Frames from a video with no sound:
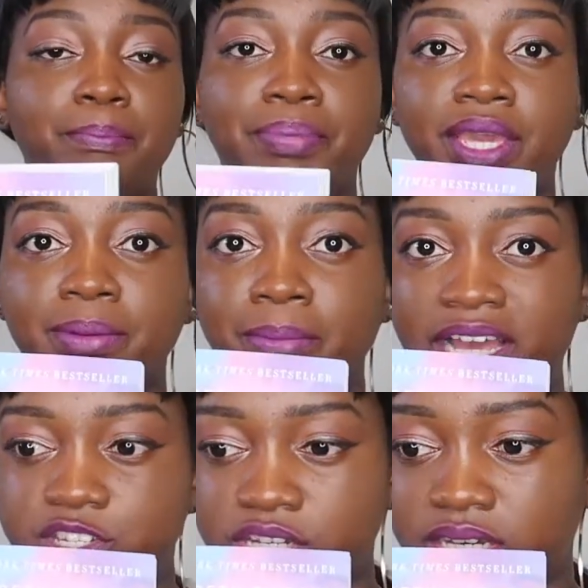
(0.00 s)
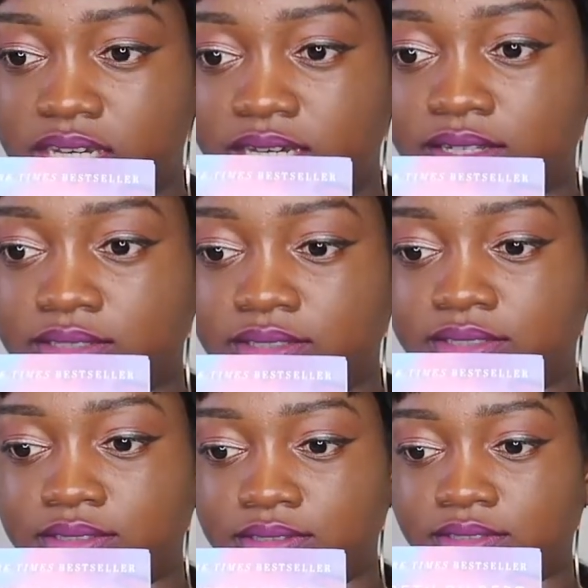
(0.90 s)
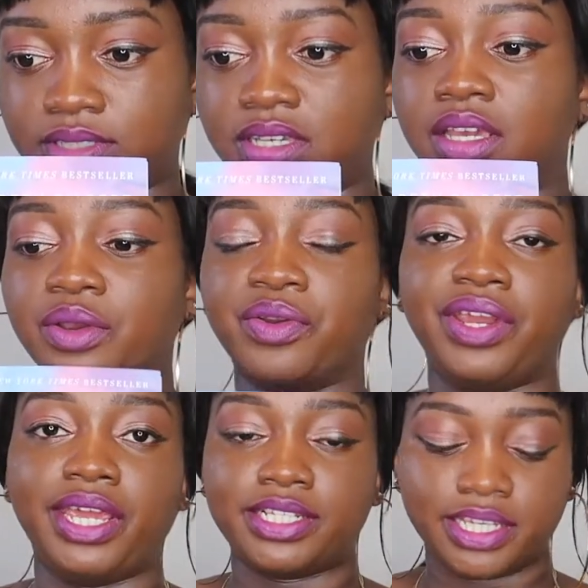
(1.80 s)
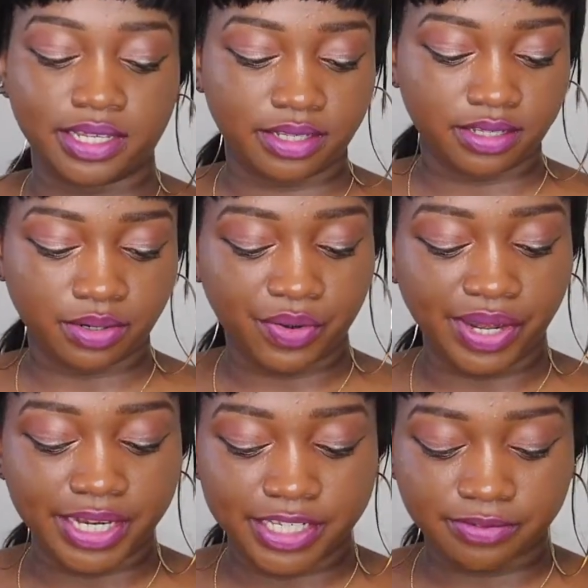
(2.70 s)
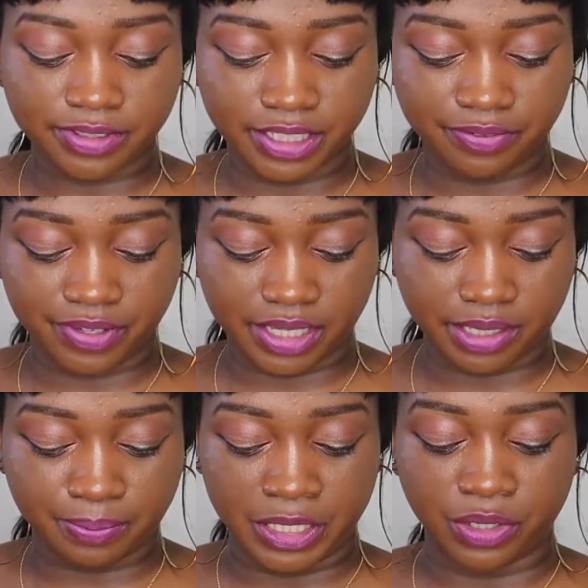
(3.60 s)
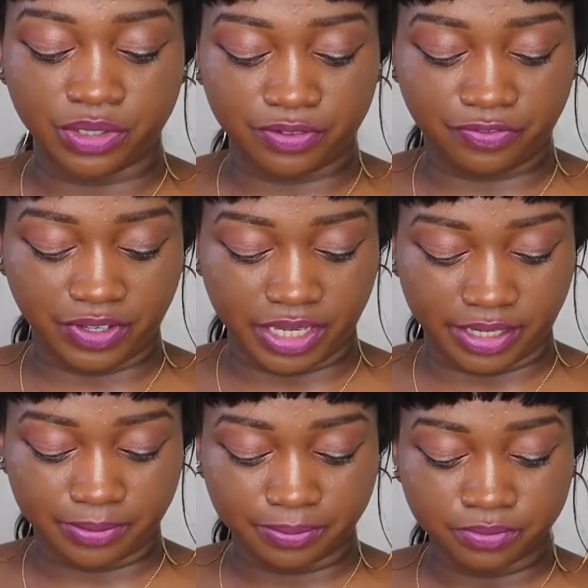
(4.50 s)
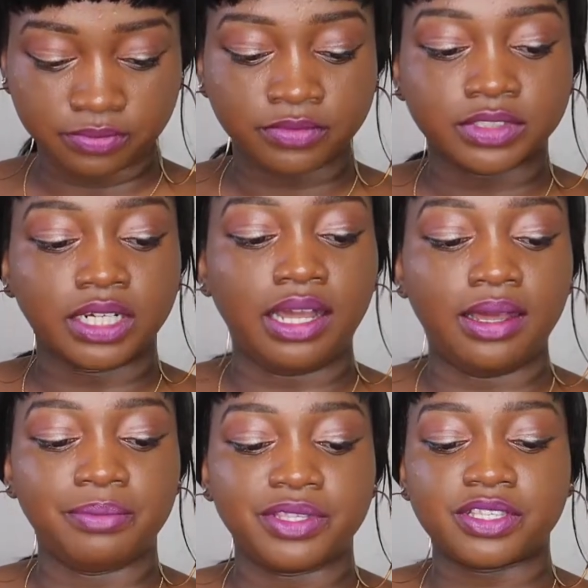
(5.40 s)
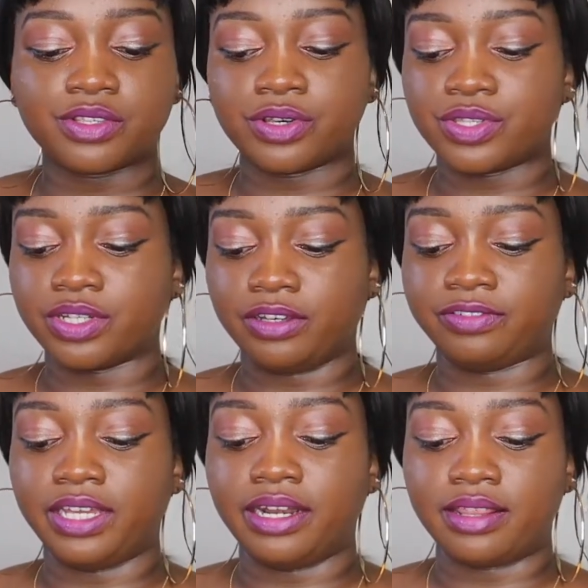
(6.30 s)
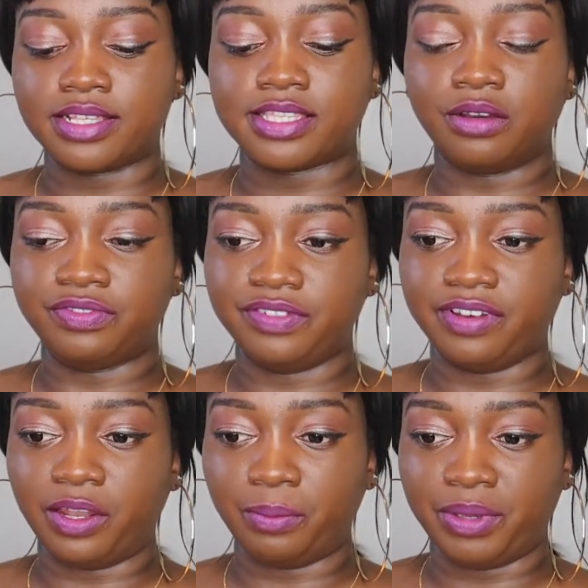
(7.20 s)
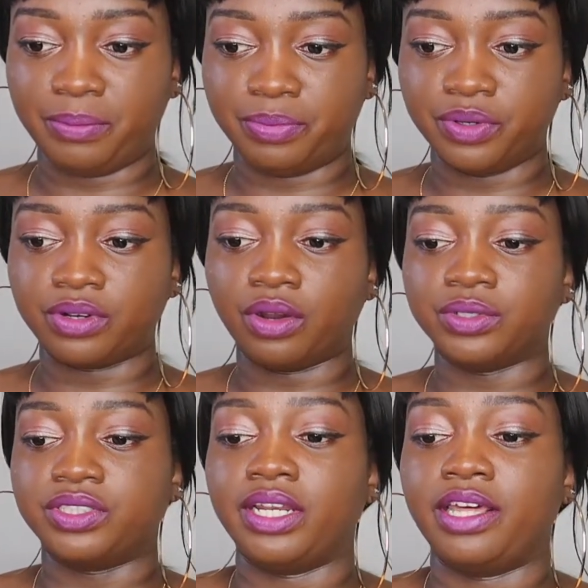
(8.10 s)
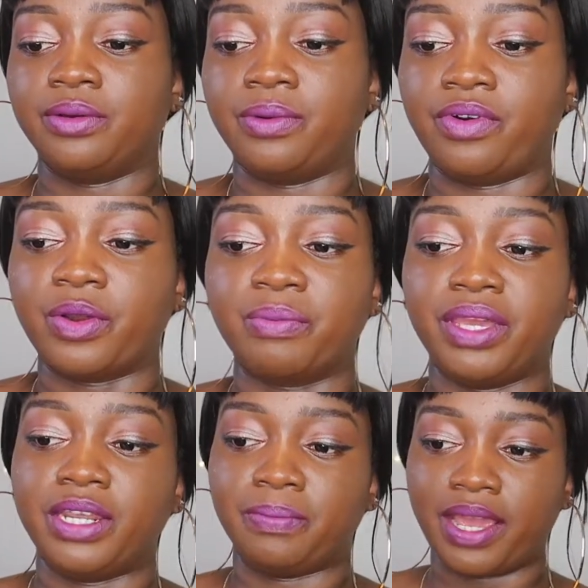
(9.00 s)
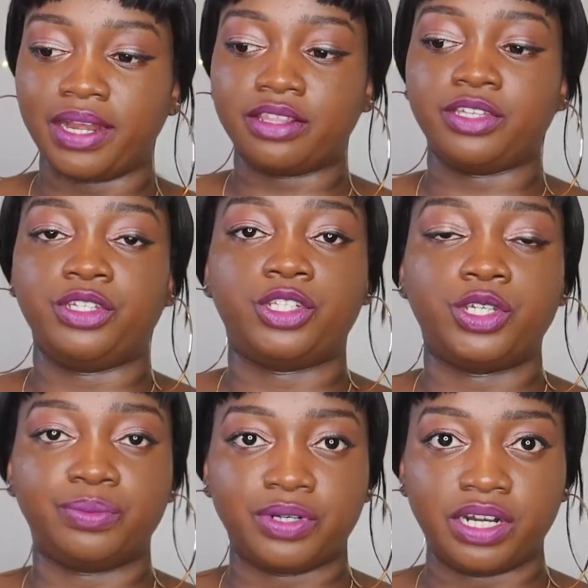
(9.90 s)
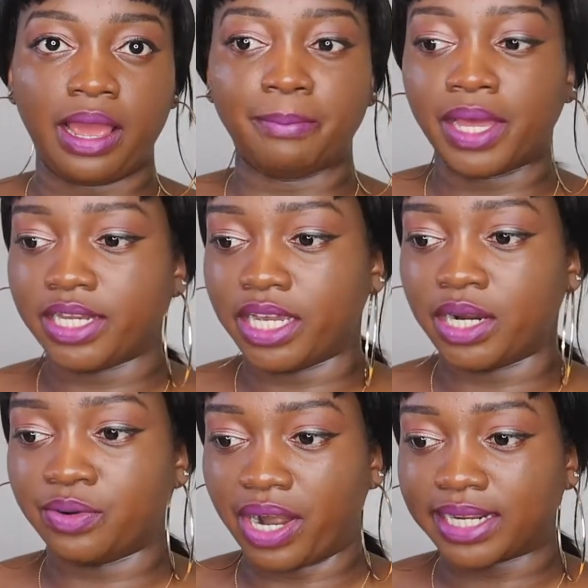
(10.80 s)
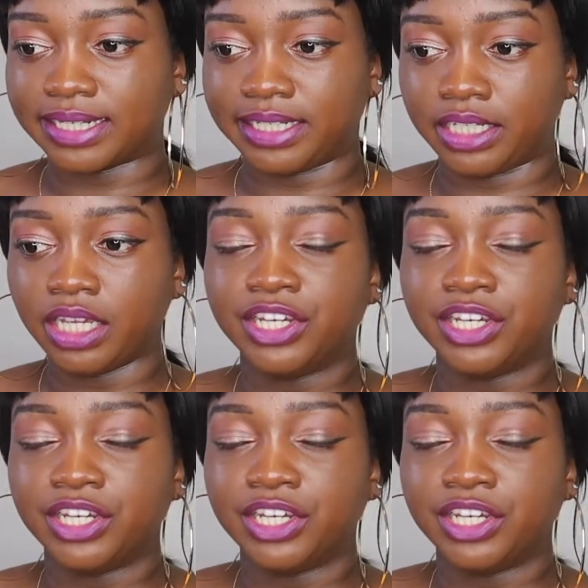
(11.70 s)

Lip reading: Big Magic, Creative Living Beyond Fear. This is also definitely another self-development book, also another one recommended by another YouTuber, Amanda Arackley.